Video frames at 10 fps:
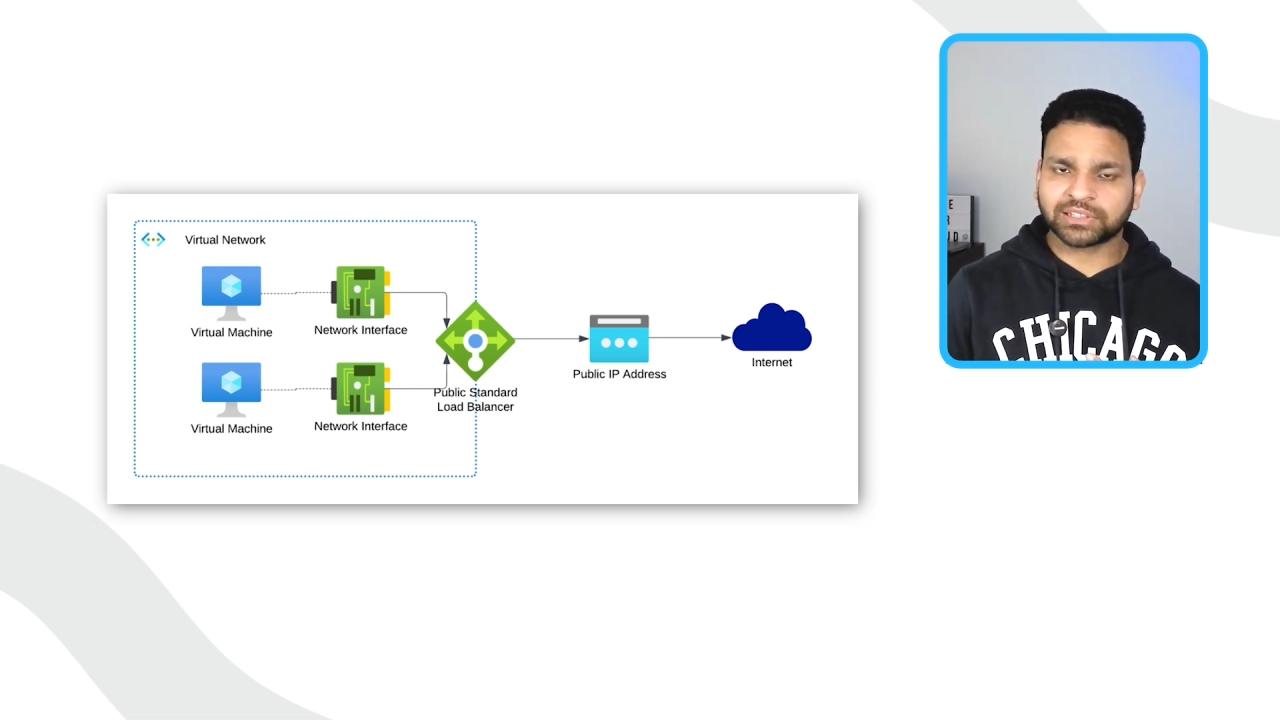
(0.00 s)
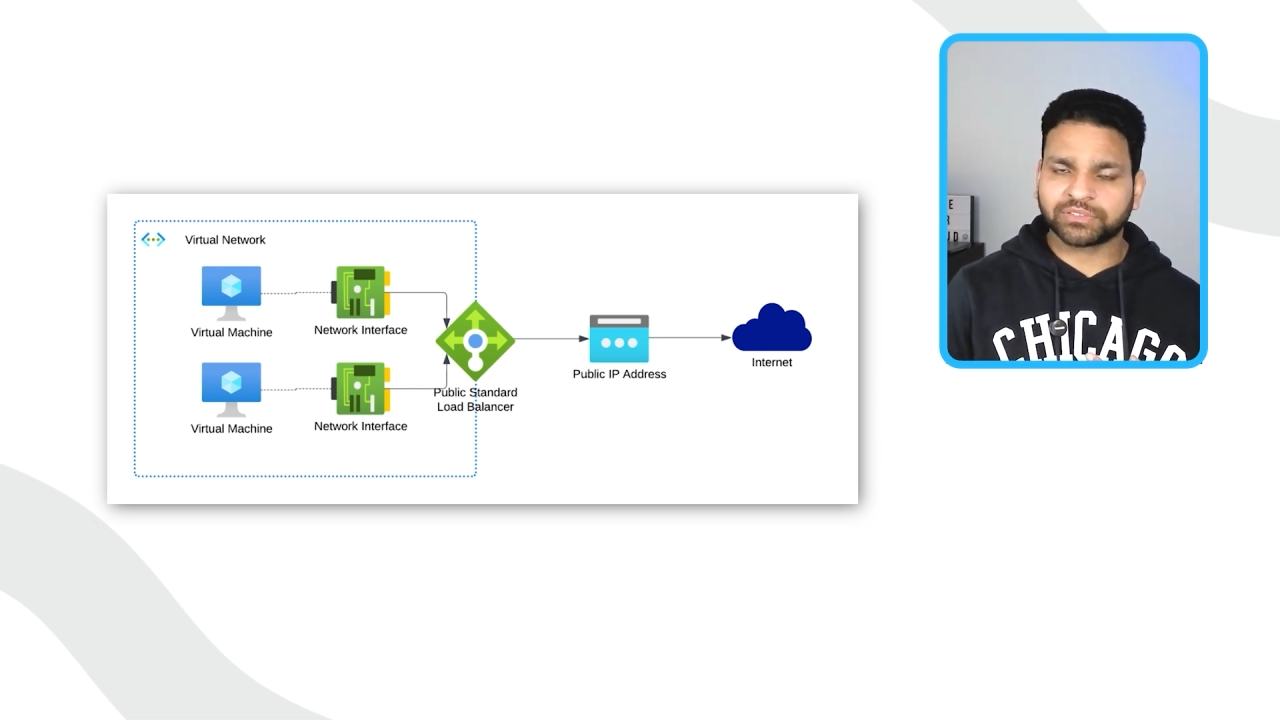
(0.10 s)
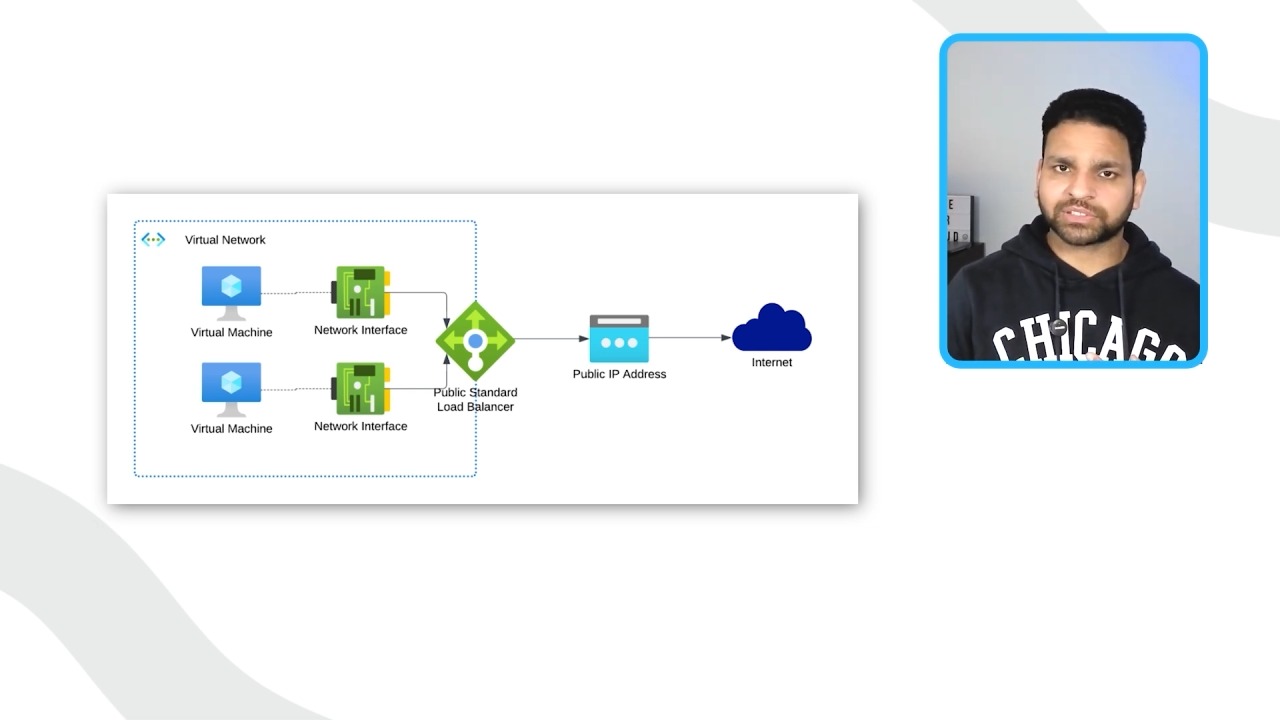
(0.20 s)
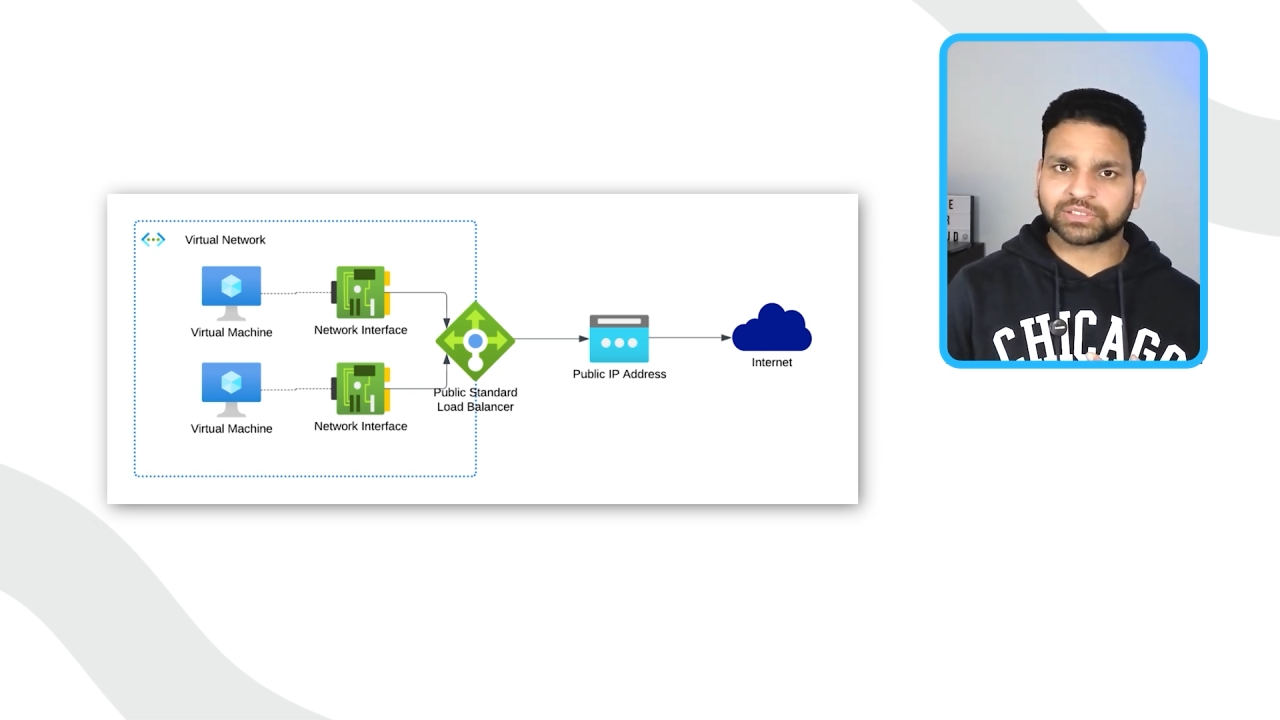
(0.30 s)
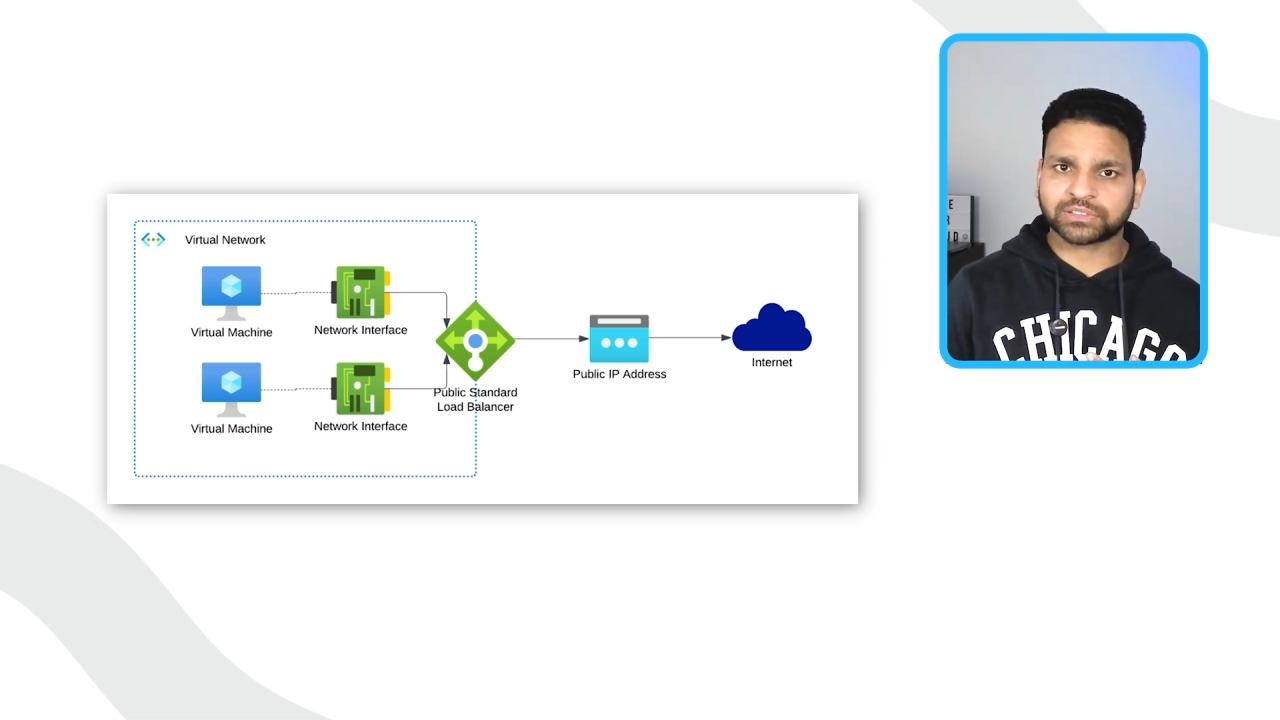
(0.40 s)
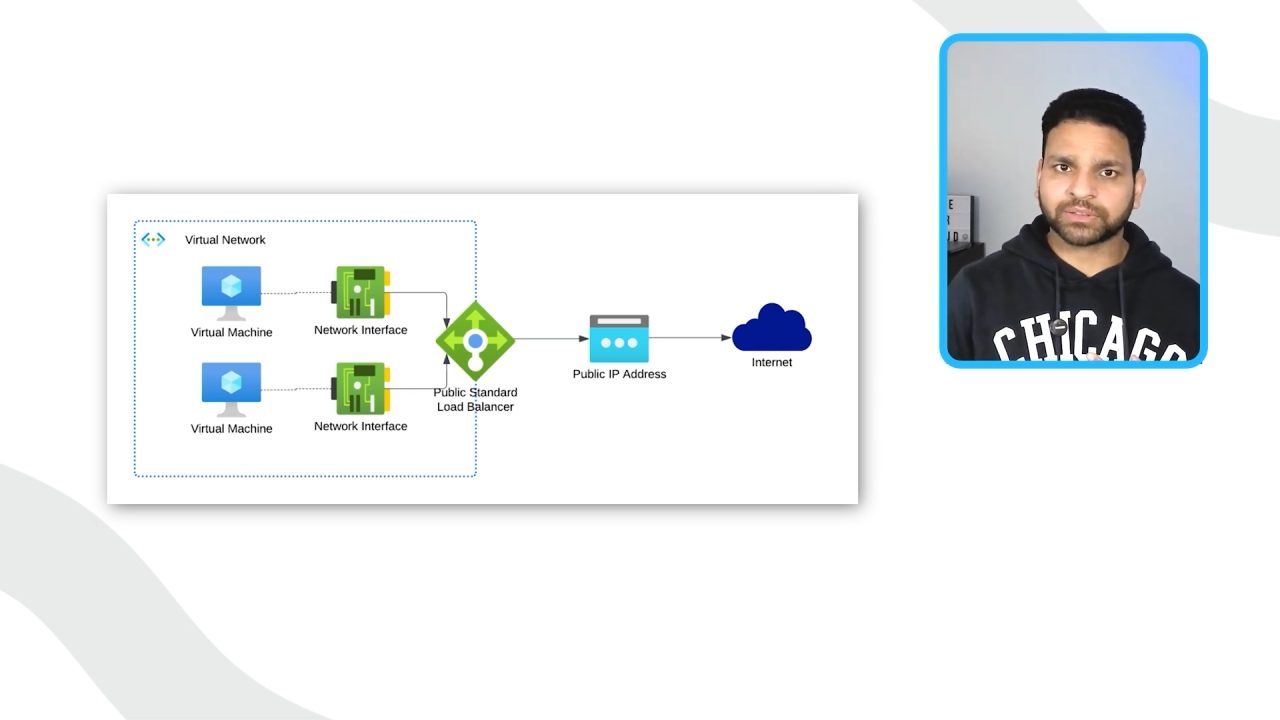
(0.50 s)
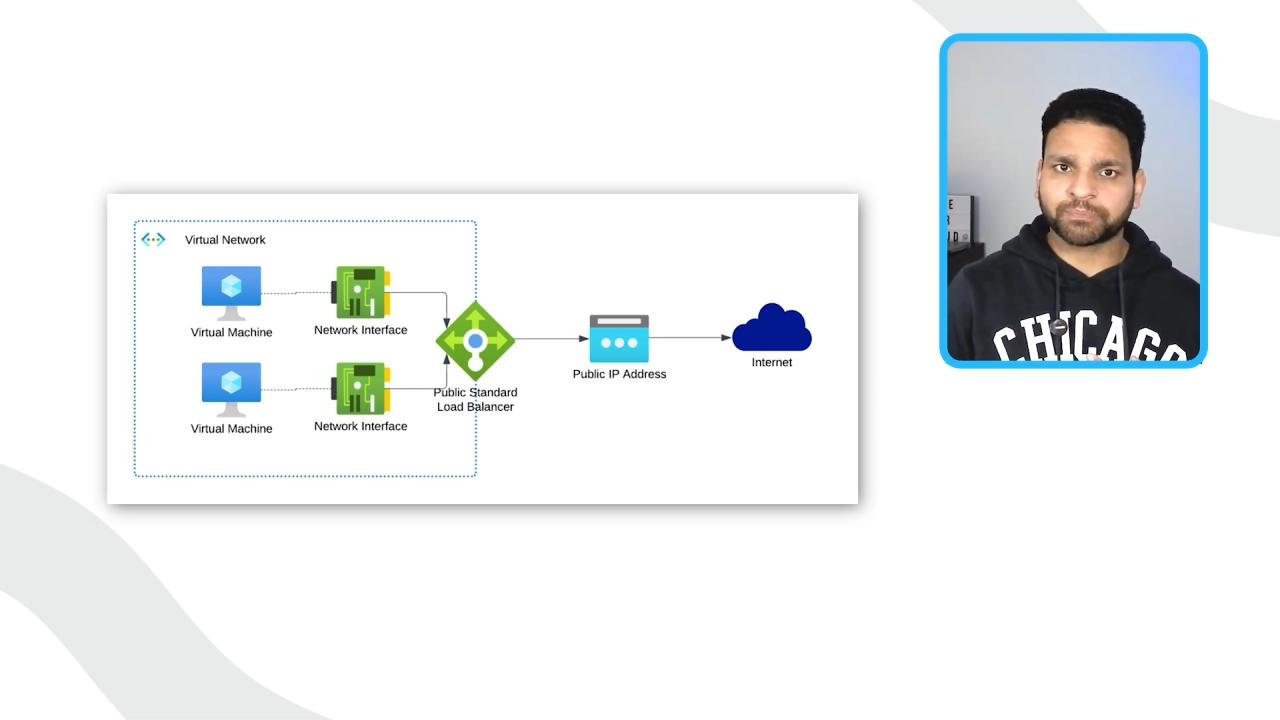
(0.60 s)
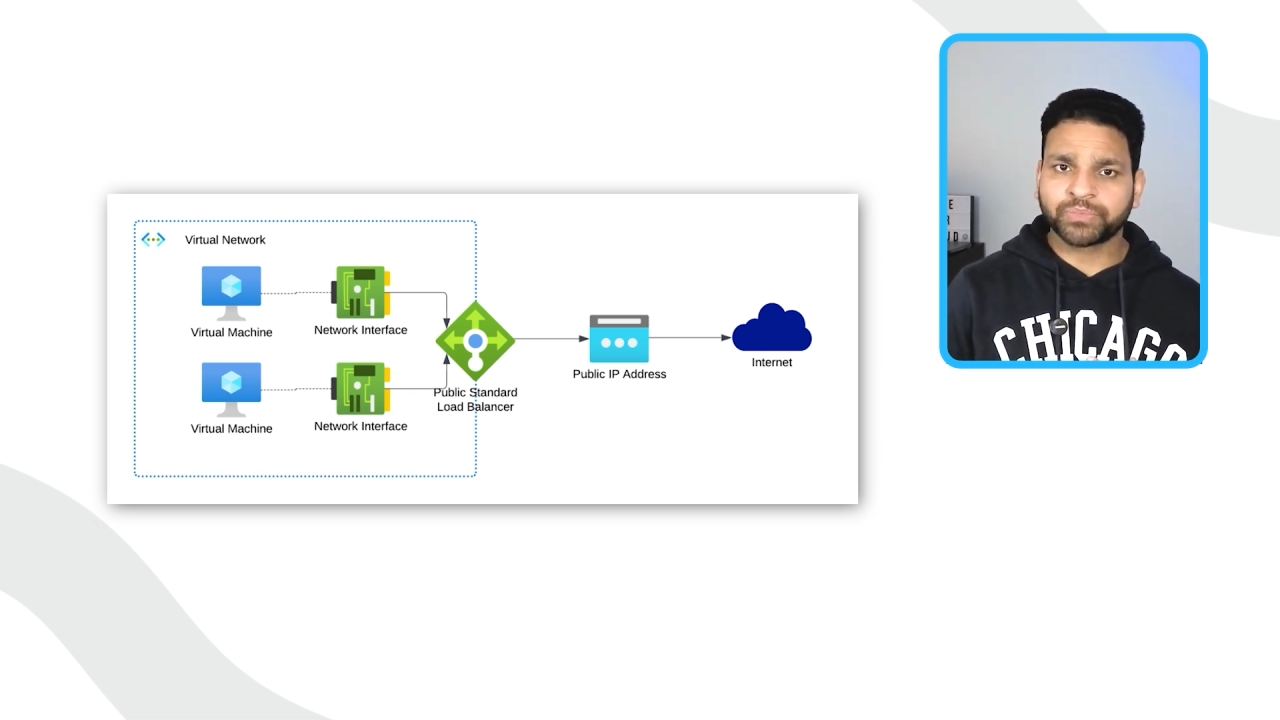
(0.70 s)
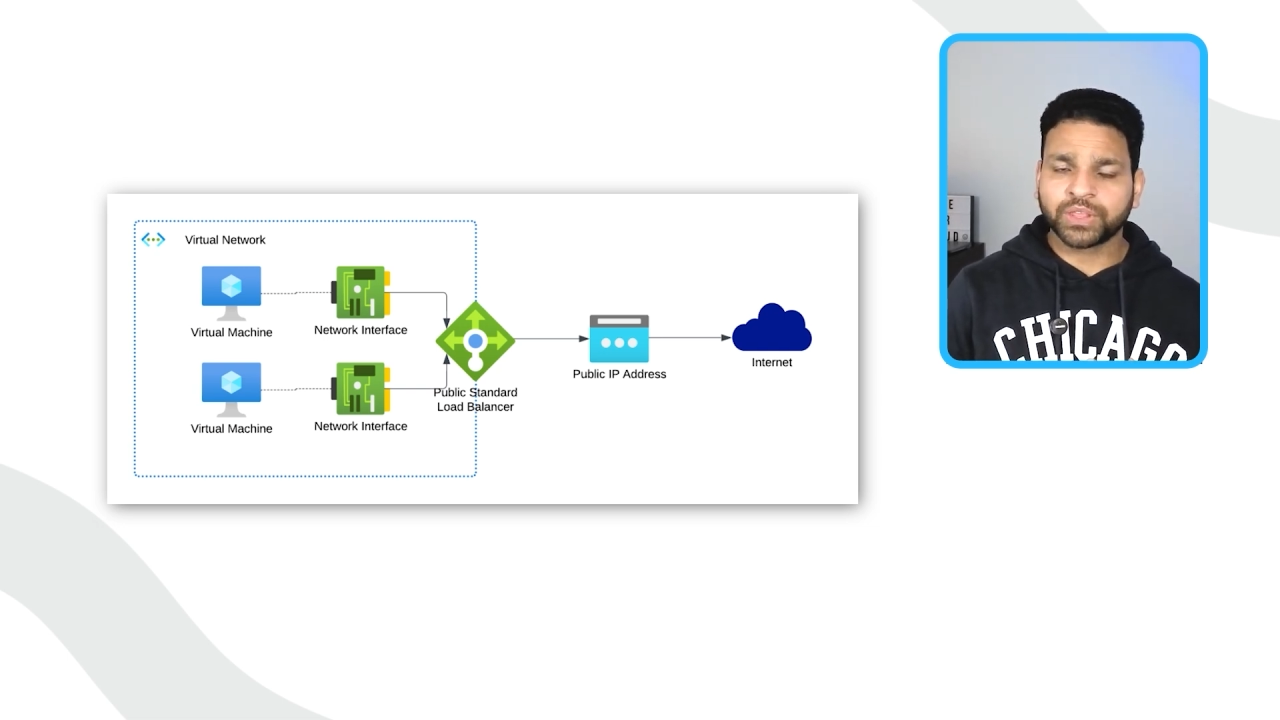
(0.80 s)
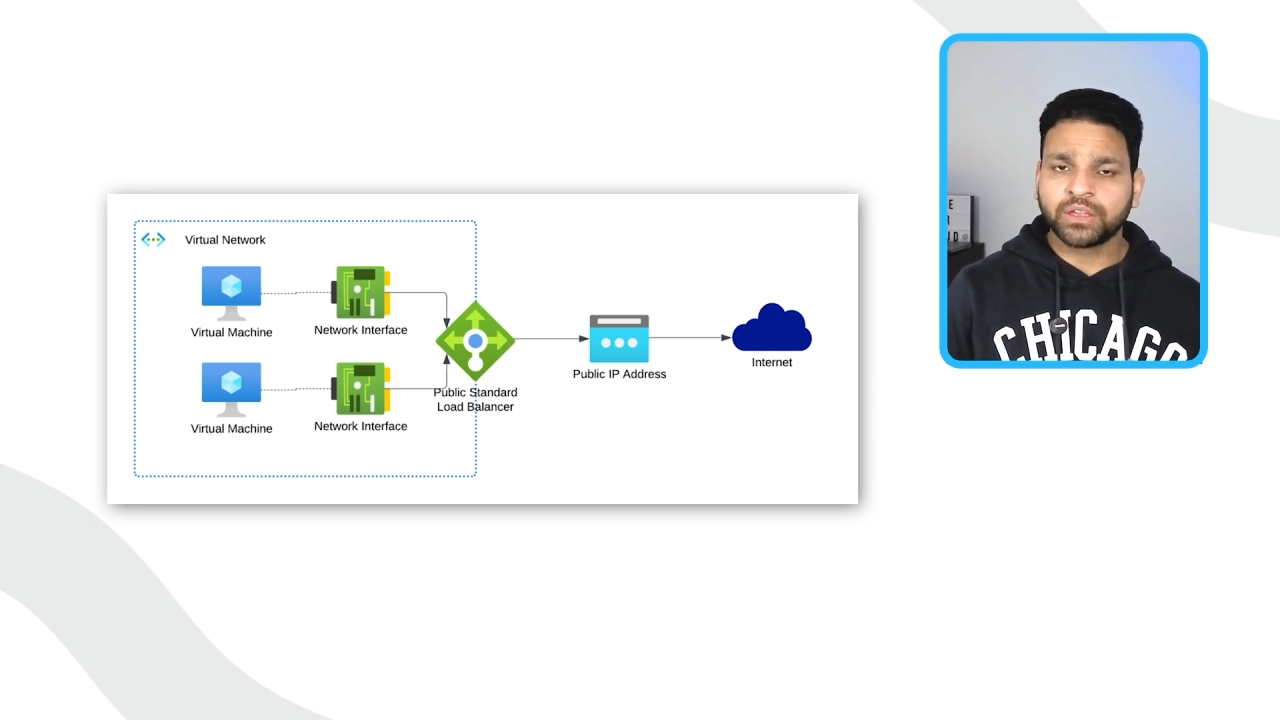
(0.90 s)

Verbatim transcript: services.